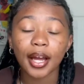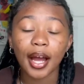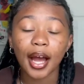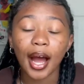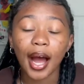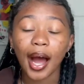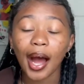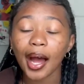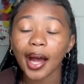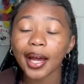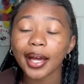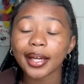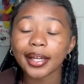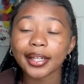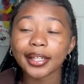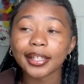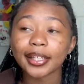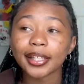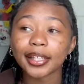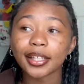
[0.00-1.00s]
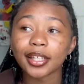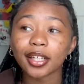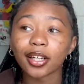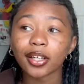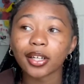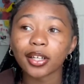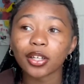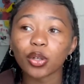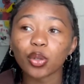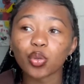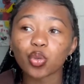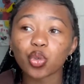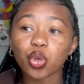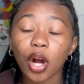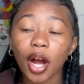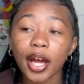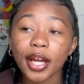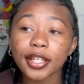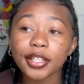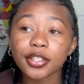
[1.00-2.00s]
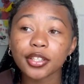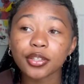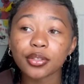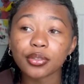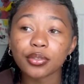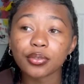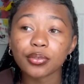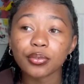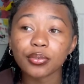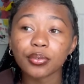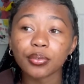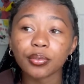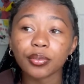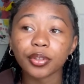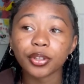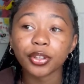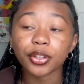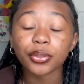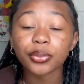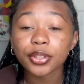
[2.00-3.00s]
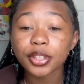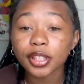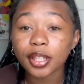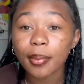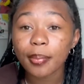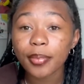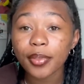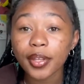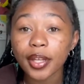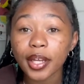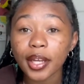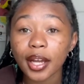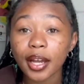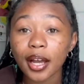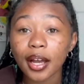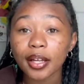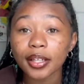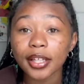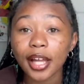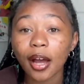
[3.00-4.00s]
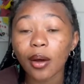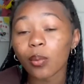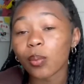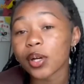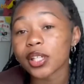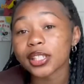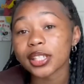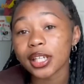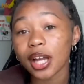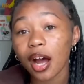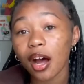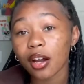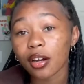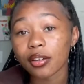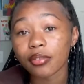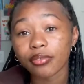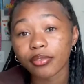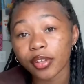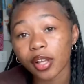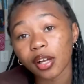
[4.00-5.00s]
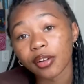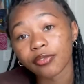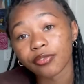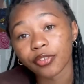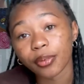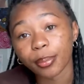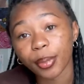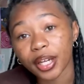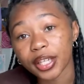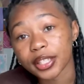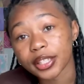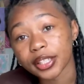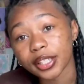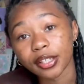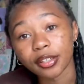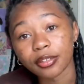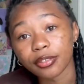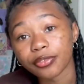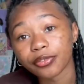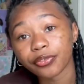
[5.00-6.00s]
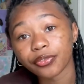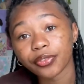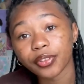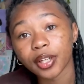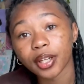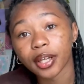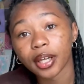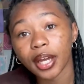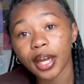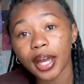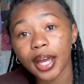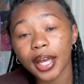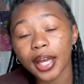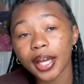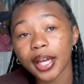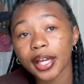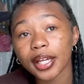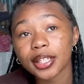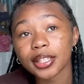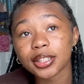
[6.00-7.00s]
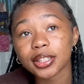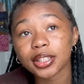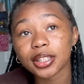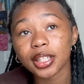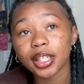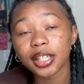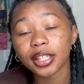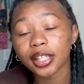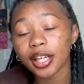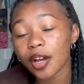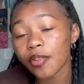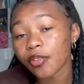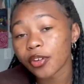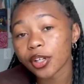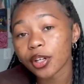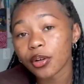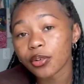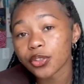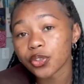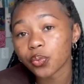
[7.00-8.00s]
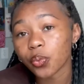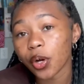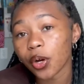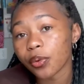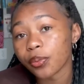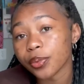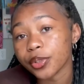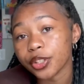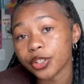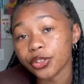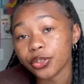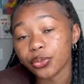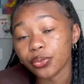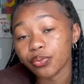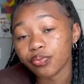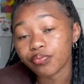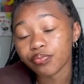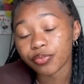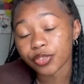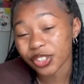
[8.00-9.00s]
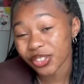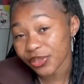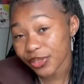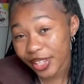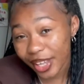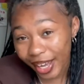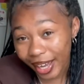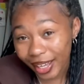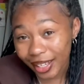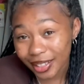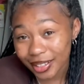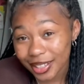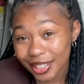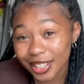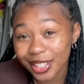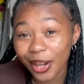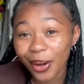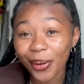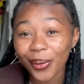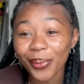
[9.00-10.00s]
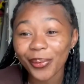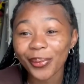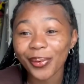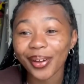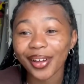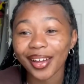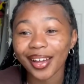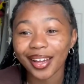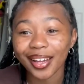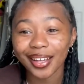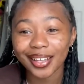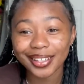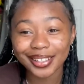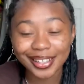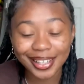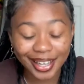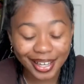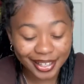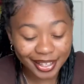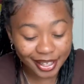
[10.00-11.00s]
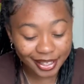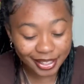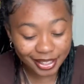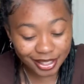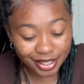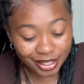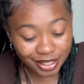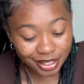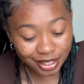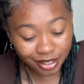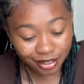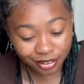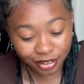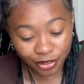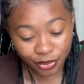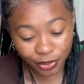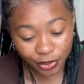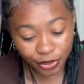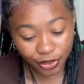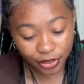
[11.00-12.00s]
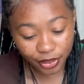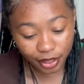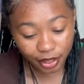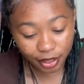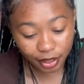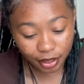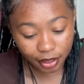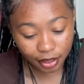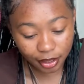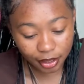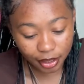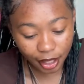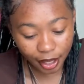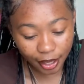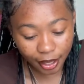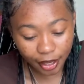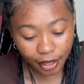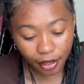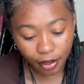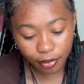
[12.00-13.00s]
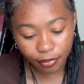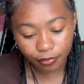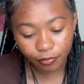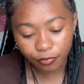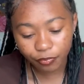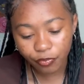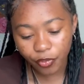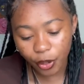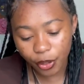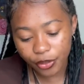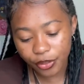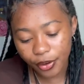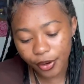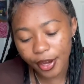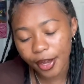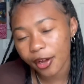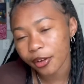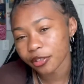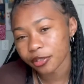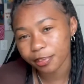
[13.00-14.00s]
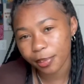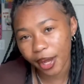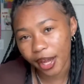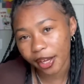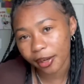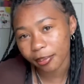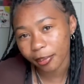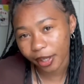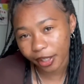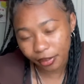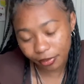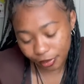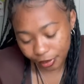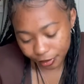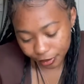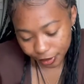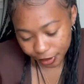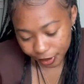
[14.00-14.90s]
I tried to do something that wasn't out of love for myself. And it never goes well when you do that. So yeah, that's just a little thing that further held back my growth.